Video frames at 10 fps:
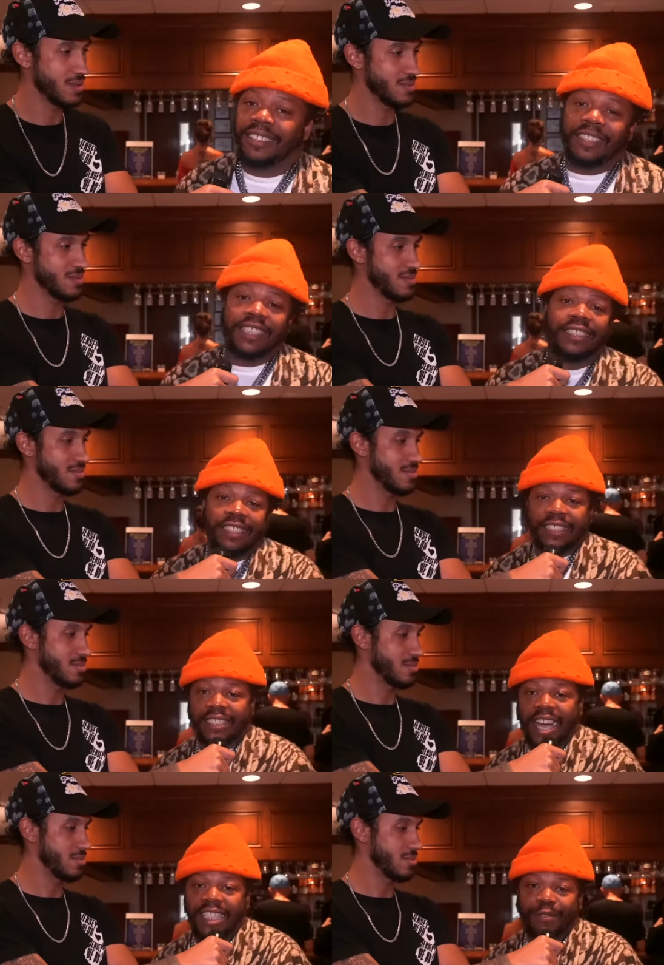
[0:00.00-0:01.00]
Speaker 1: Listen,
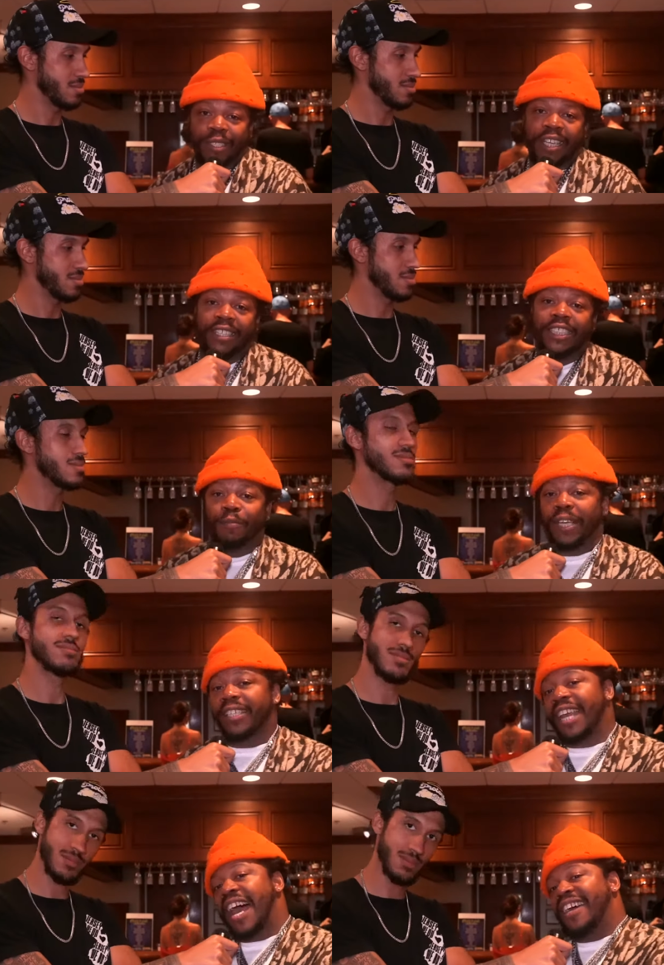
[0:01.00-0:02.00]
this Cutty, man. This
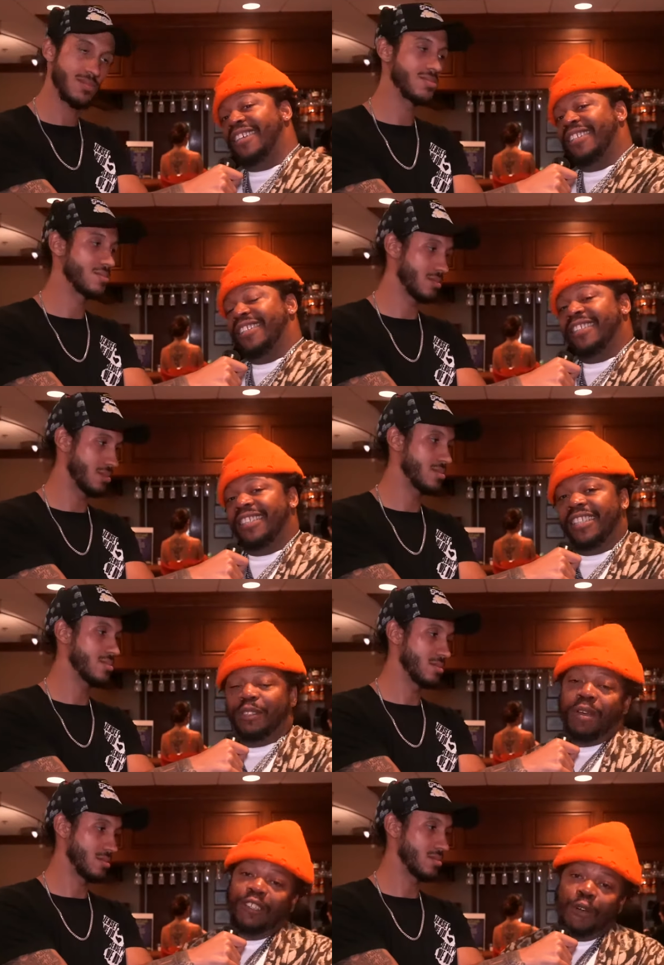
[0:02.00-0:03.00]
big Yount.
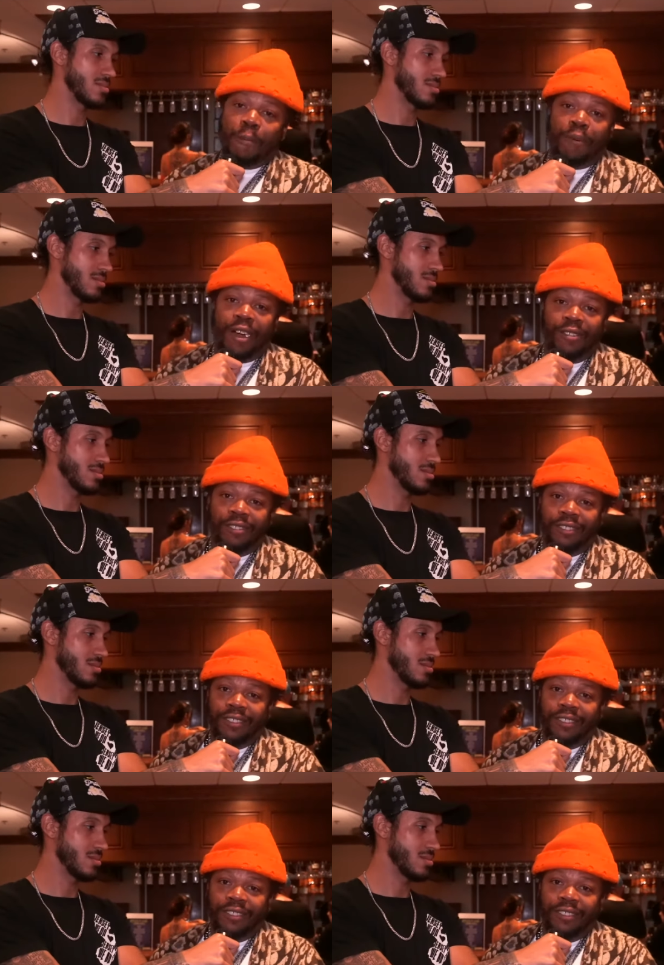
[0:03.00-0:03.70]
It's my little bro.